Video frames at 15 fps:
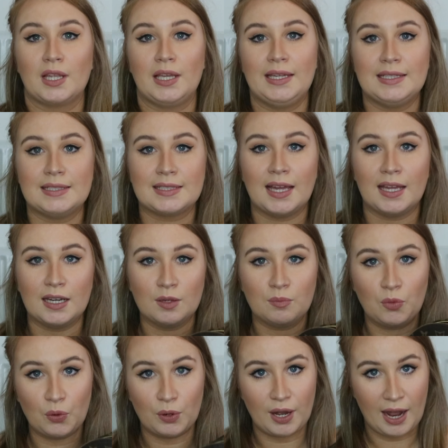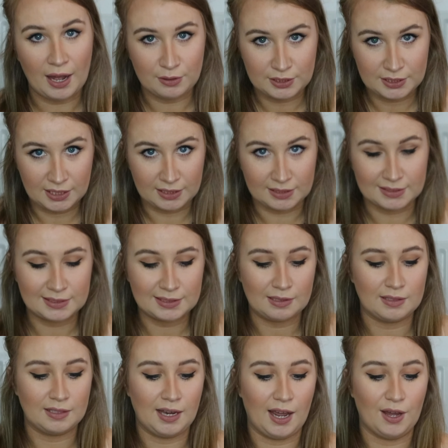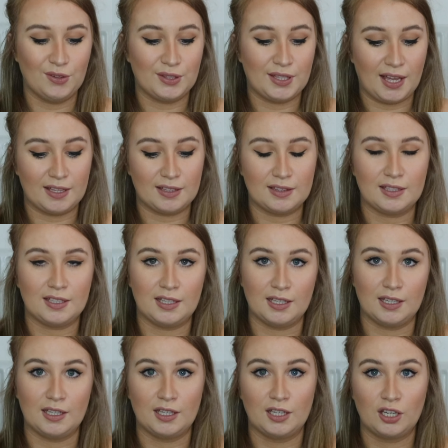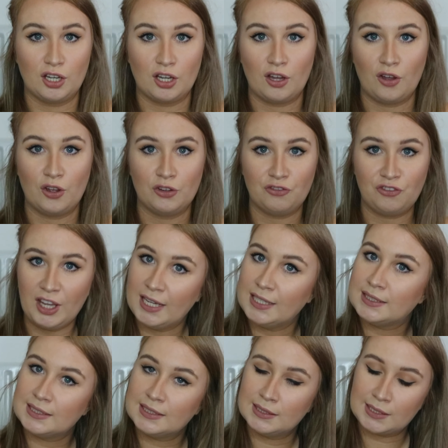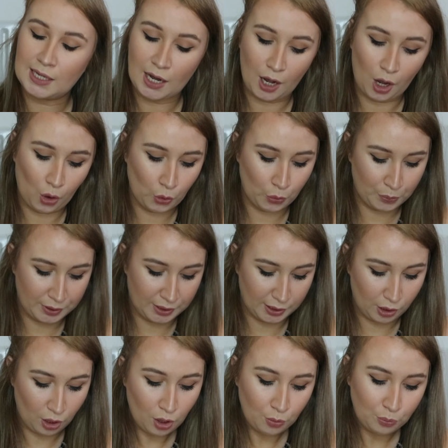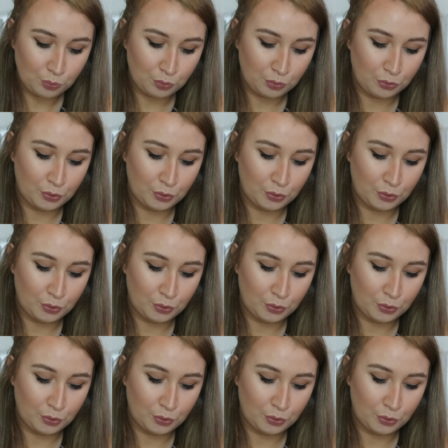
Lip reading: he's getting more outings now that the phases are opening up.